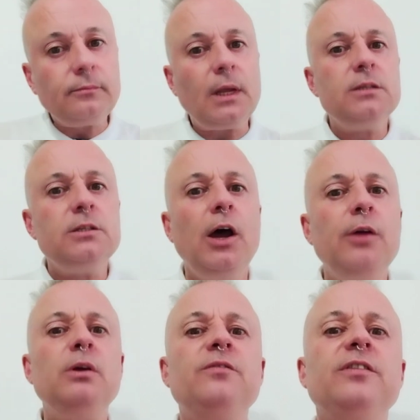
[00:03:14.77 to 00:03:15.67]
So
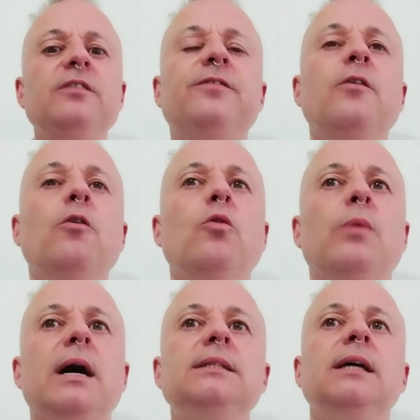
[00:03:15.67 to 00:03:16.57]
moving
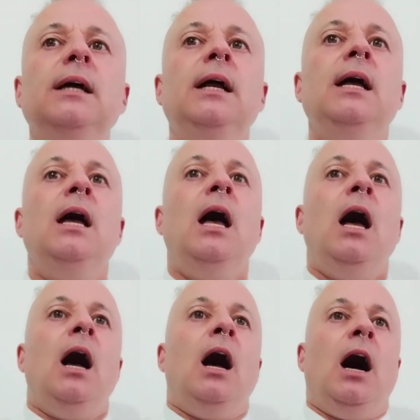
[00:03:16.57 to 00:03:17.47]
forward,
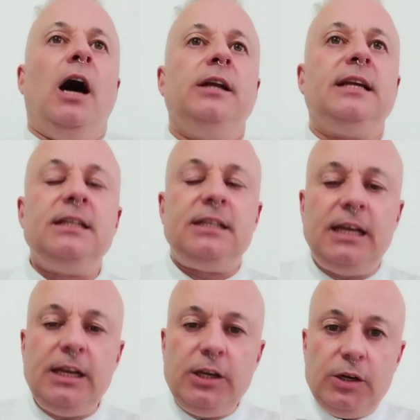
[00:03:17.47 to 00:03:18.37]
I
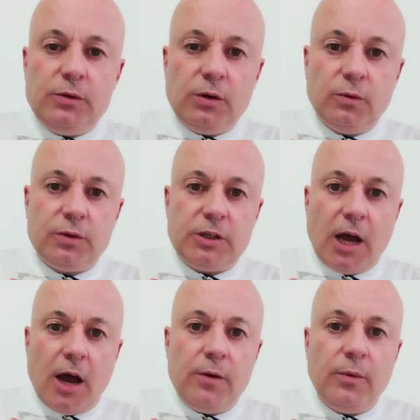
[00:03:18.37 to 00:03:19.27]
continued
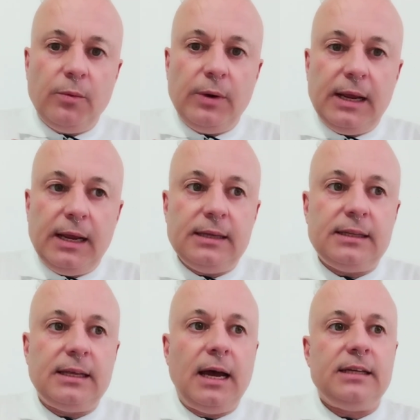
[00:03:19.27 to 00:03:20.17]
also
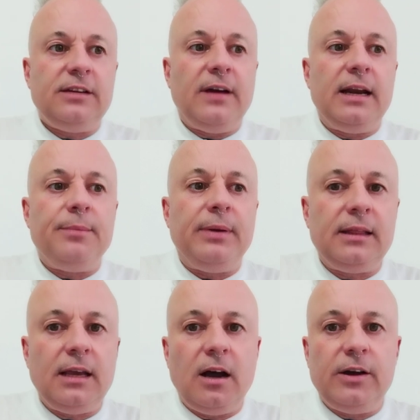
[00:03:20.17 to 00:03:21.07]
with developing
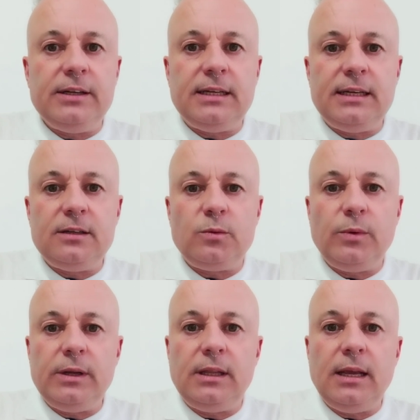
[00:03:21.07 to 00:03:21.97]
the ideas
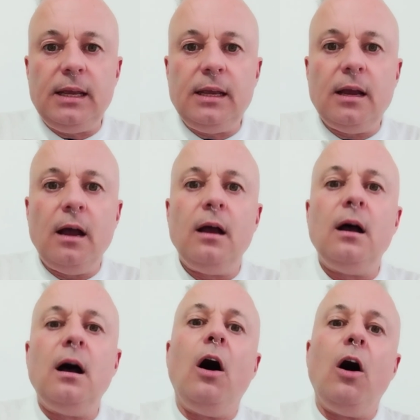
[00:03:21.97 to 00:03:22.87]
with the
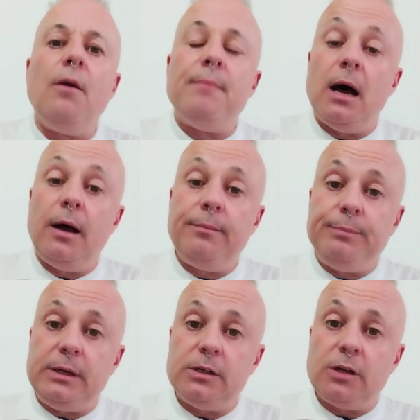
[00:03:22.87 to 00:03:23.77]
armour,
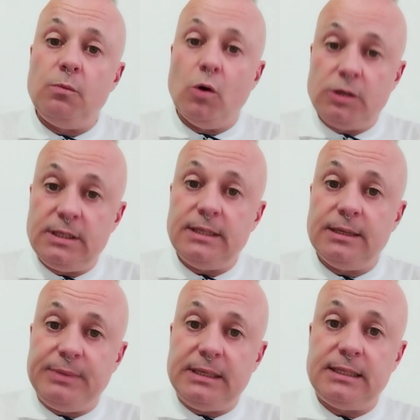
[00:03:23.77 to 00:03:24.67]
because I wanted to
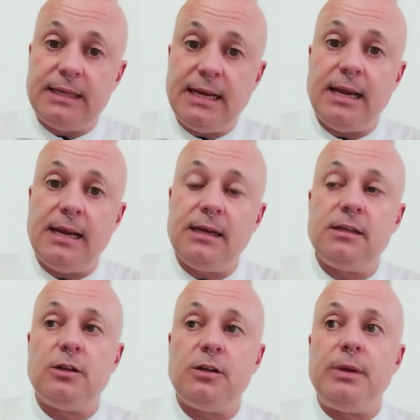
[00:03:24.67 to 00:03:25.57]
be seen
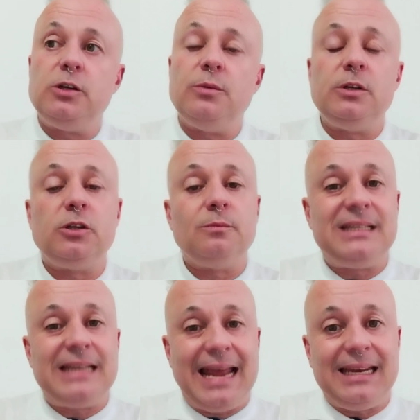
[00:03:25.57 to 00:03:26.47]
to be doing some
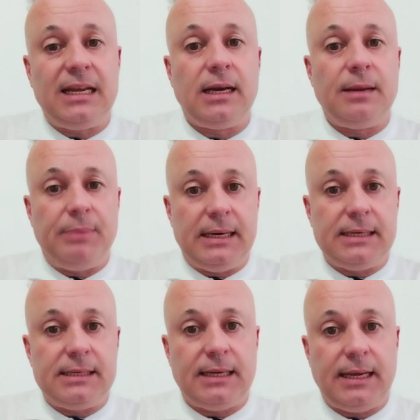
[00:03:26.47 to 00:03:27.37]
technical
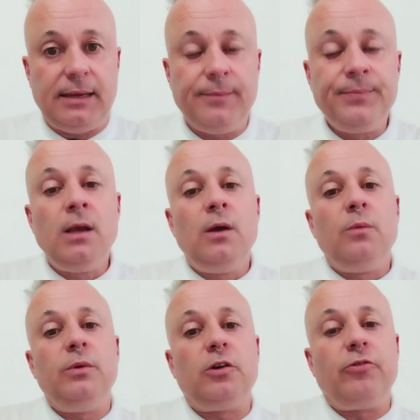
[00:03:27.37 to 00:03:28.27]
ability
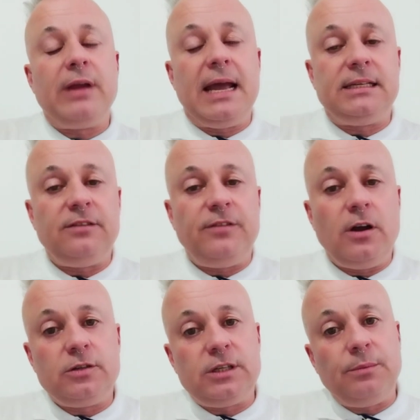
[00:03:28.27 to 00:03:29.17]
with the Creative
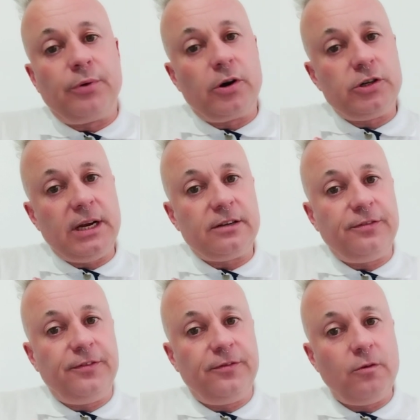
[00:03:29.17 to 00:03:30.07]
Yarns in Project
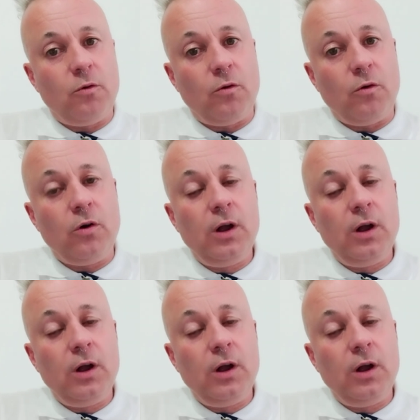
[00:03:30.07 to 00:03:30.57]
4.